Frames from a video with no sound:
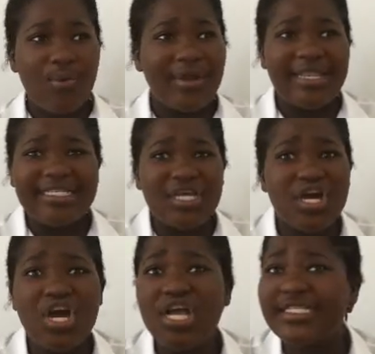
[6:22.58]
When he
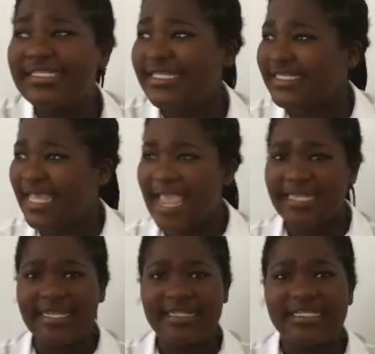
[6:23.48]
turns his
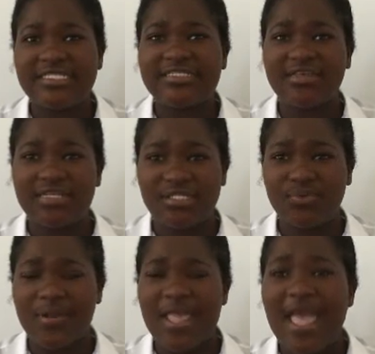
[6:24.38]
head in a
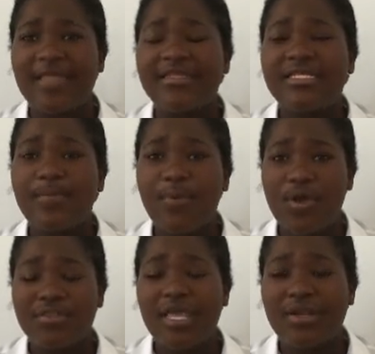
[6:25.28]
certain way, there's a
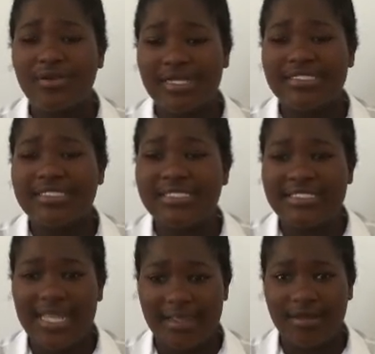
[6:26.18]
bone that cracks in
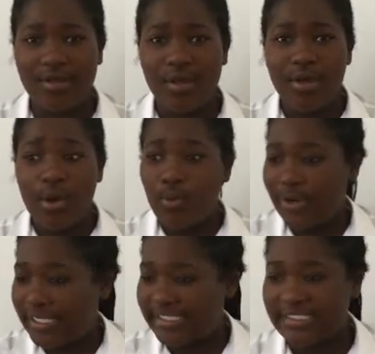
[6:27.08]
his neck.
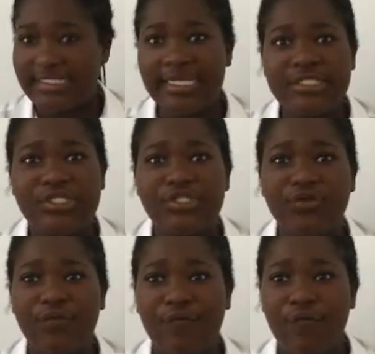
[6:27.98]
When he sinks
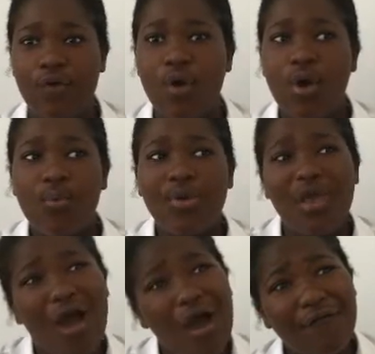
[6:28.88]
to the floor,
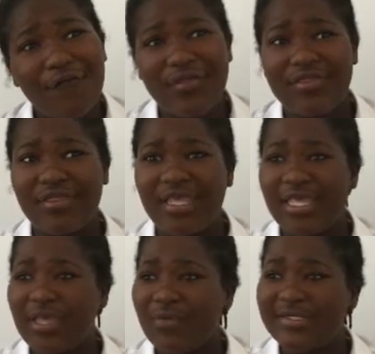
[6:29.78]
we often
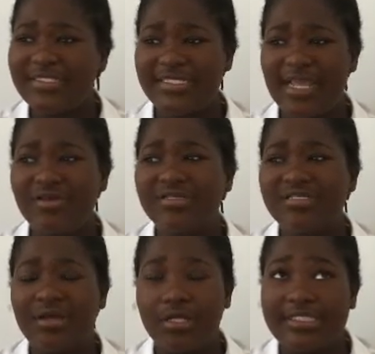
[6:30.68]
think he will stay
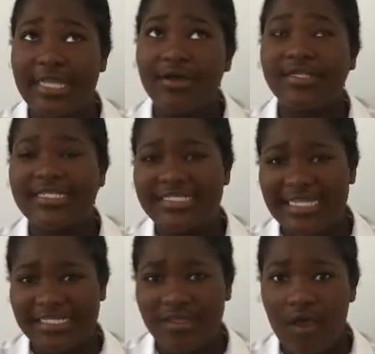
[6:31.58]
on his
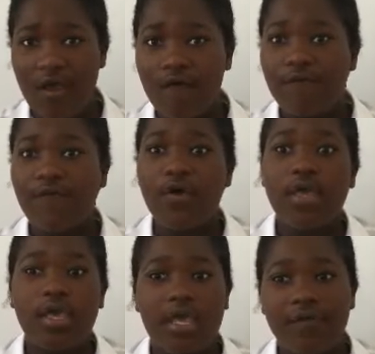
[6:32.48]
knees.
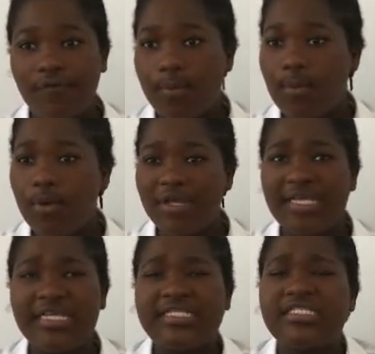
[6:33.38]
Forevermore,
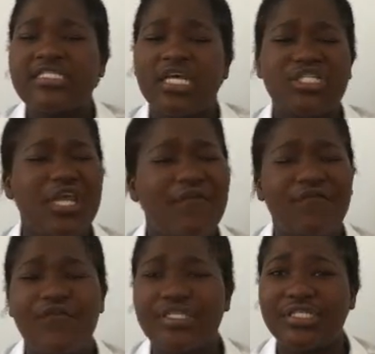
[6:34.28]
he is such a
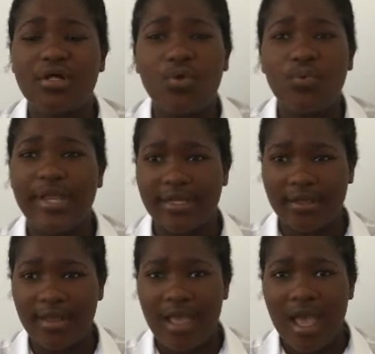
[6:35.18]
physical
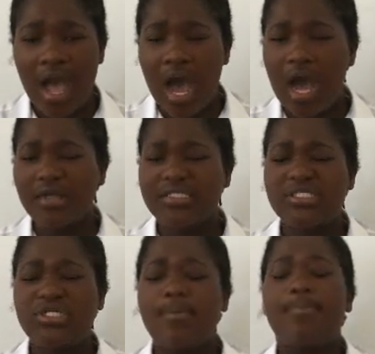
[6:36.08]
wreck. Our
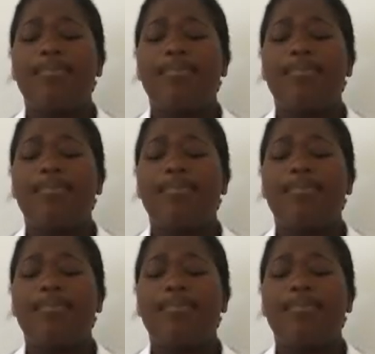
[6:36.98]
teacher